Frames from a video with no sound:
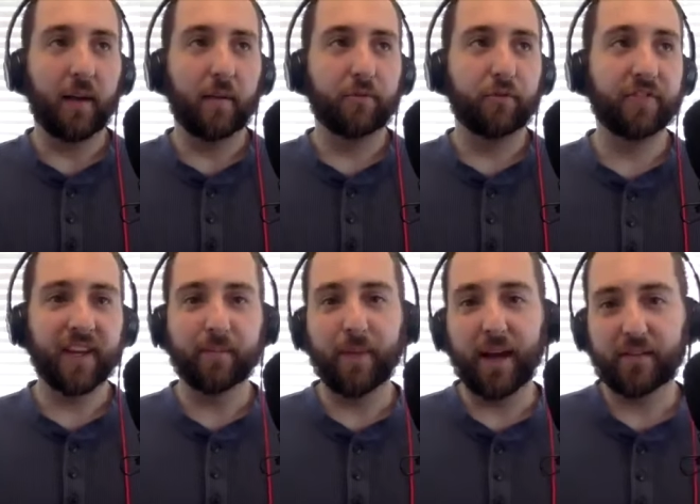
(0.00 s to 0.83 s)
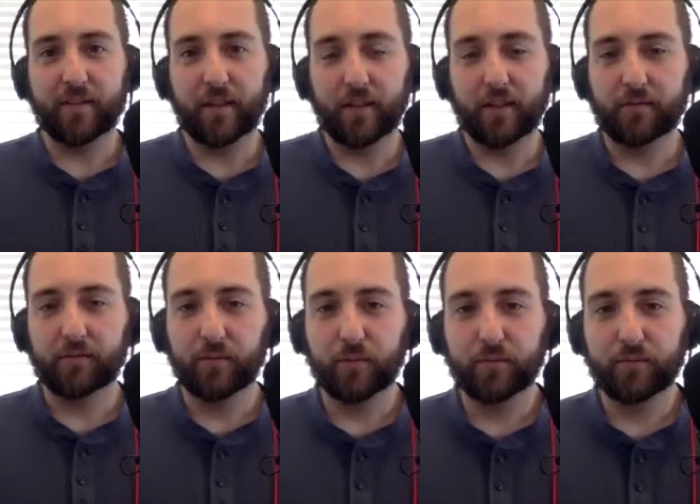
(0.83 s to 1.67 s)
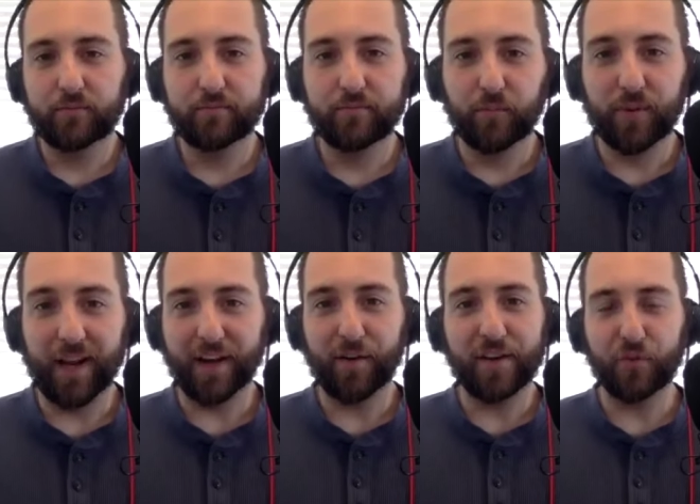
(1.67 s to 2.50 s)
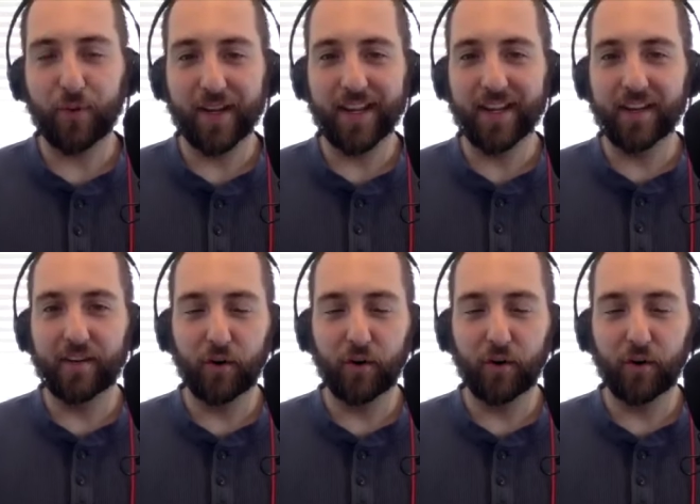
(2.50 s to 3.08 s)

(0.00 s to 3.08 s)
just thinking back to when i graduated and